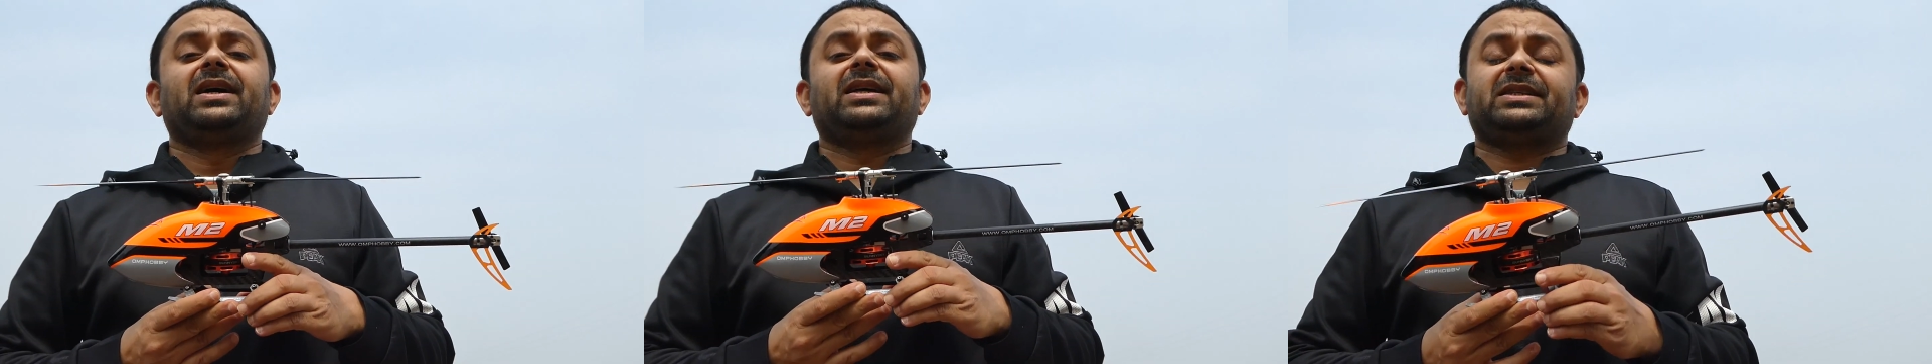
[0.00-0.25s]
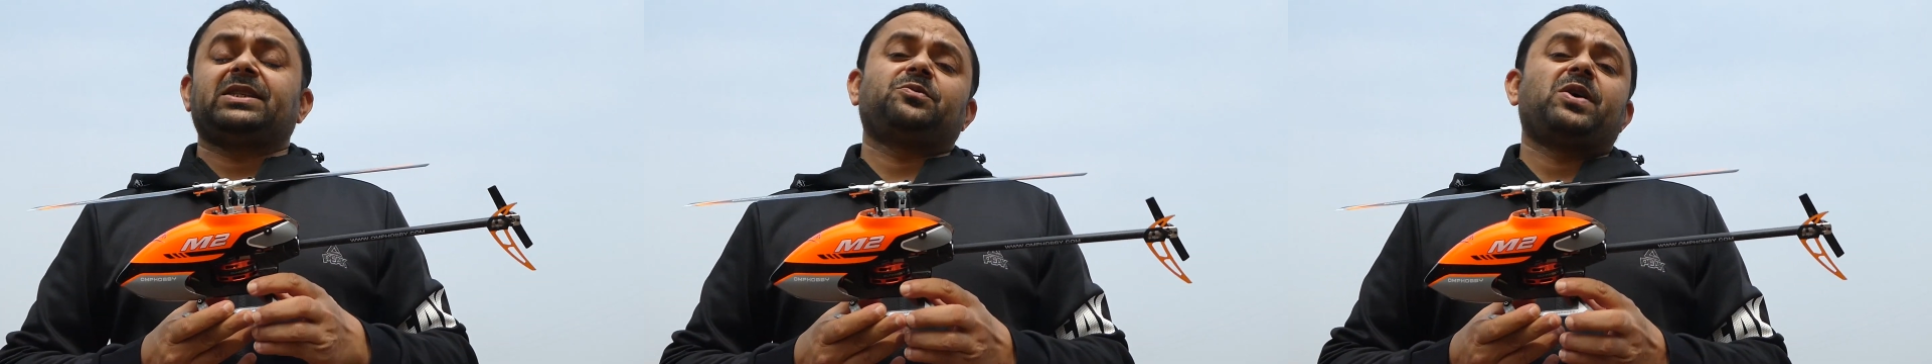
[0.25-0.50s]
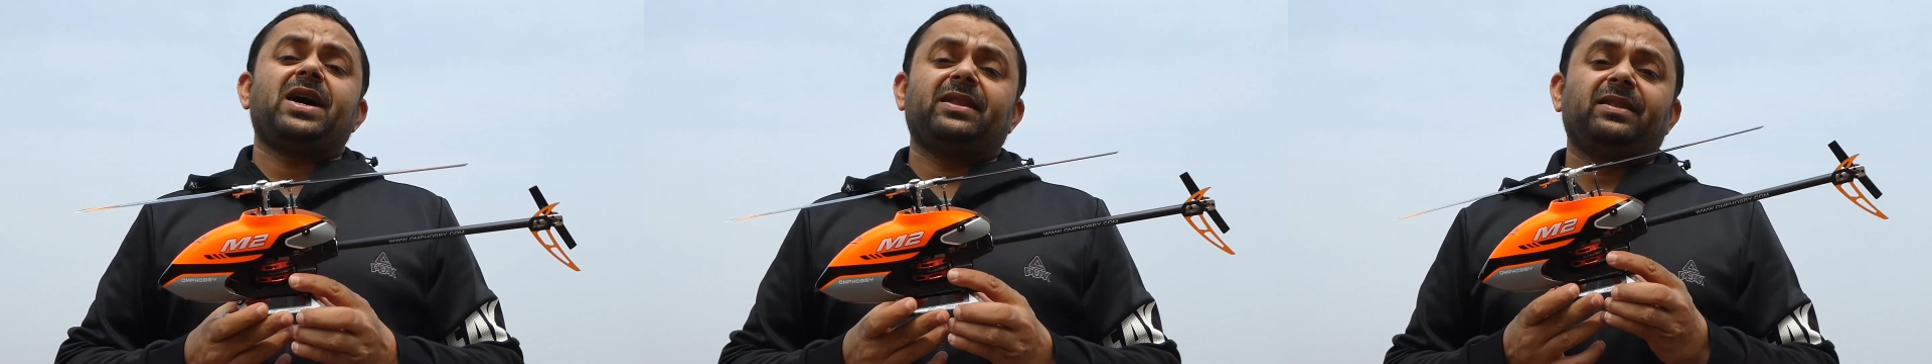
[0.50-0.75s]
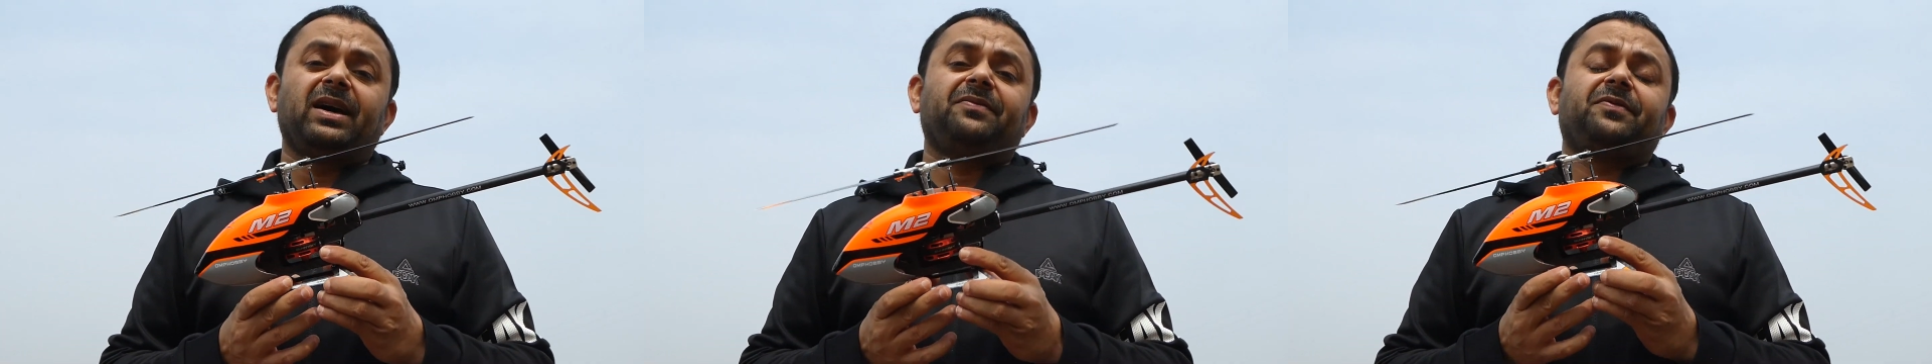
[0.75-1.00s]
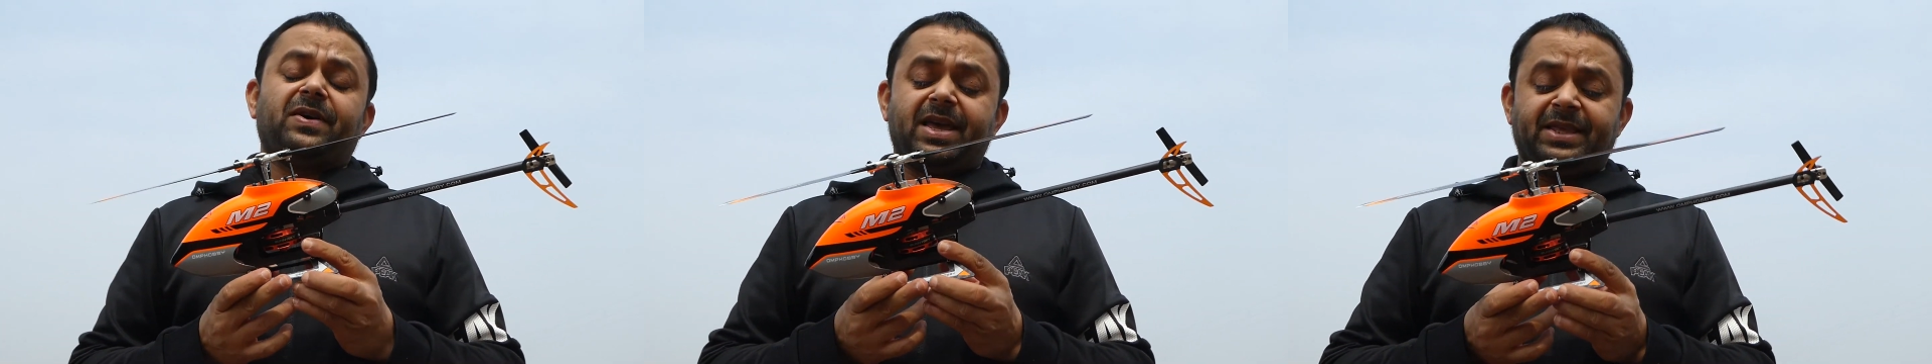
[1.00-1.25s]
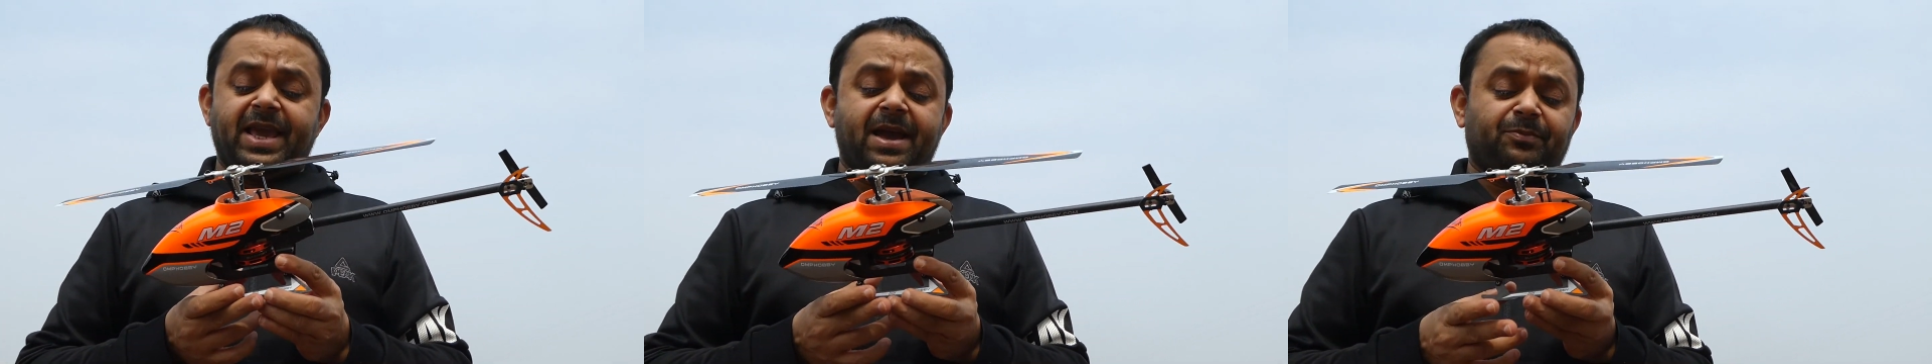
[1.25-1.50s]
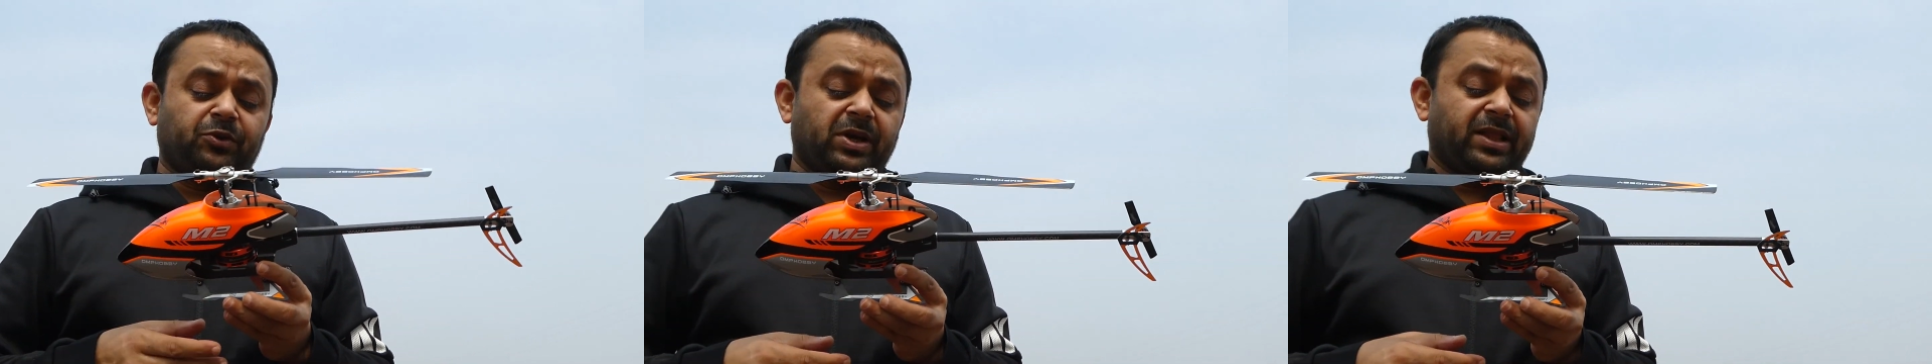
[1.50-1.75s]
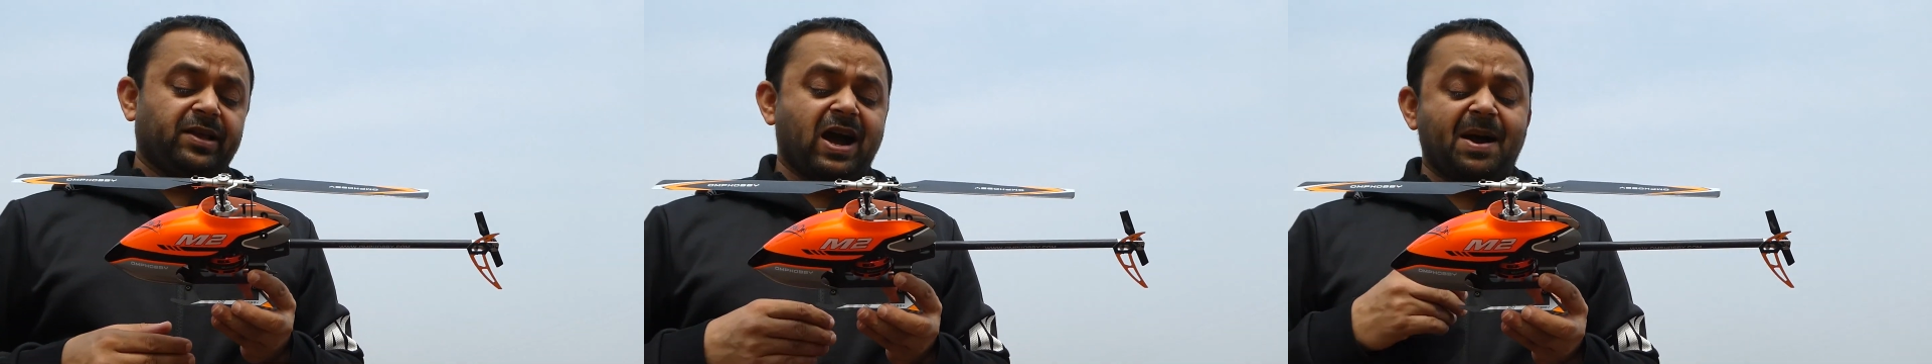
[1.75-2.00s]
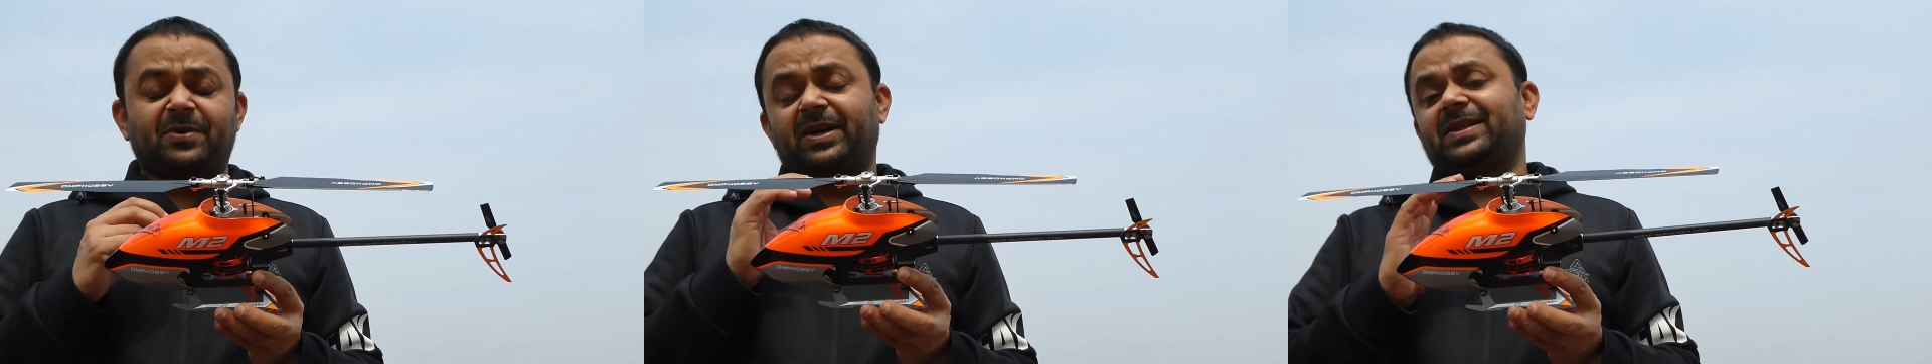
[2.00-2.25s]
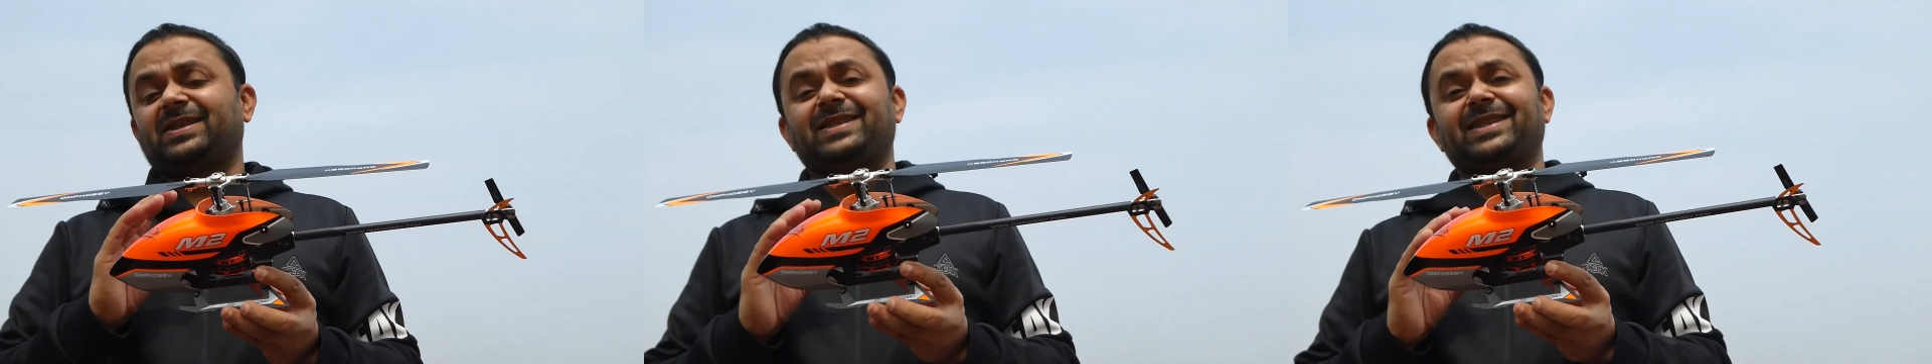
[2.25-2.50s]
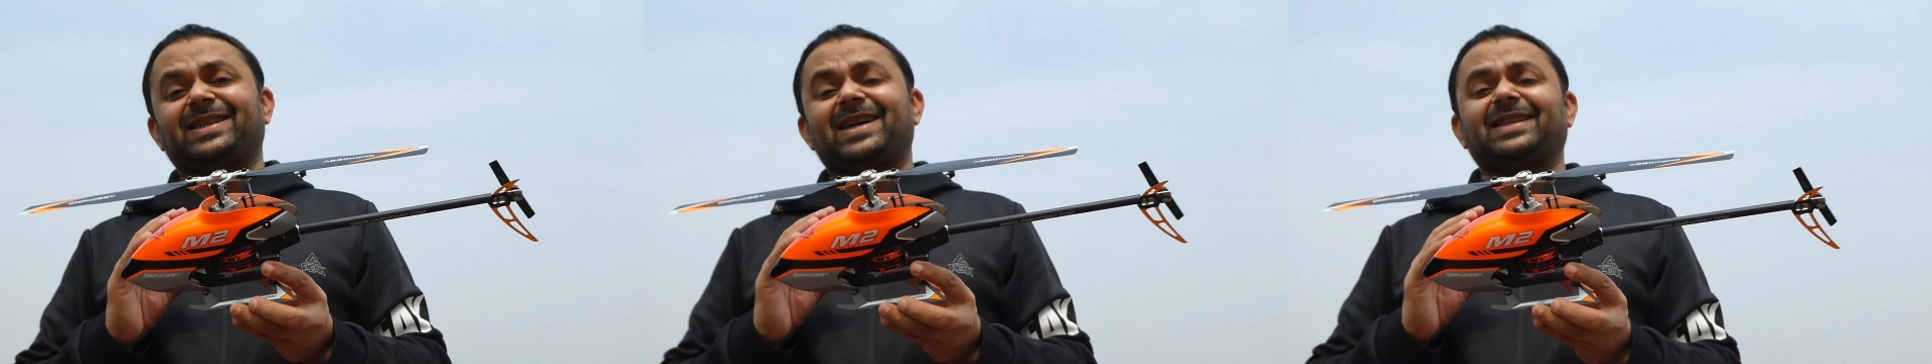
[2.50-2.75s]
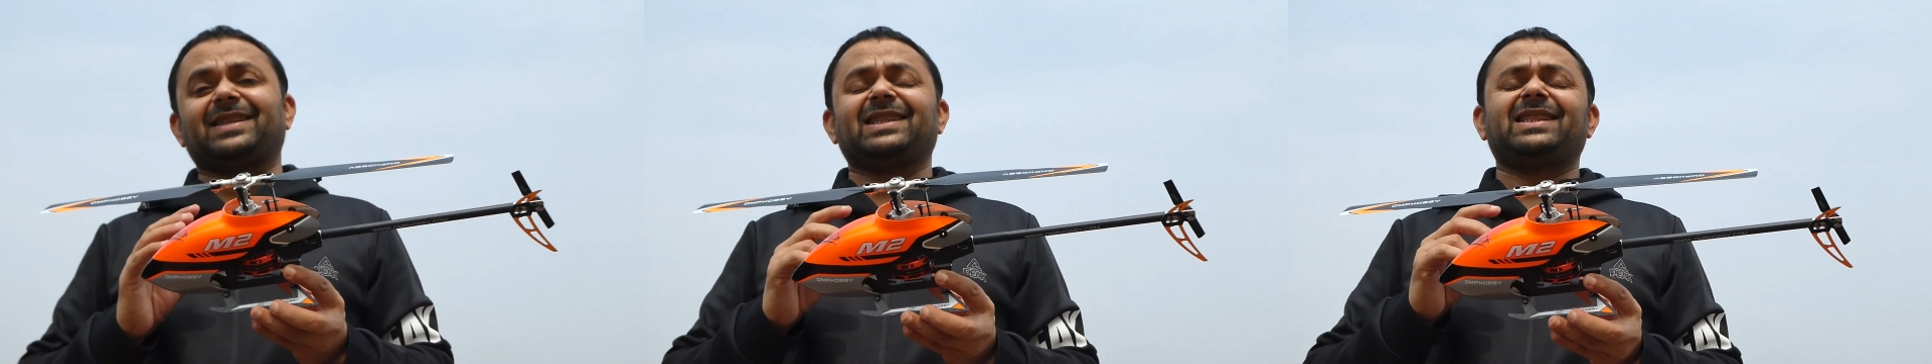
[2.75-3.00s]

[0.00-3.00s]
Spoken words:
this is why I love the M2 helicopter and its design.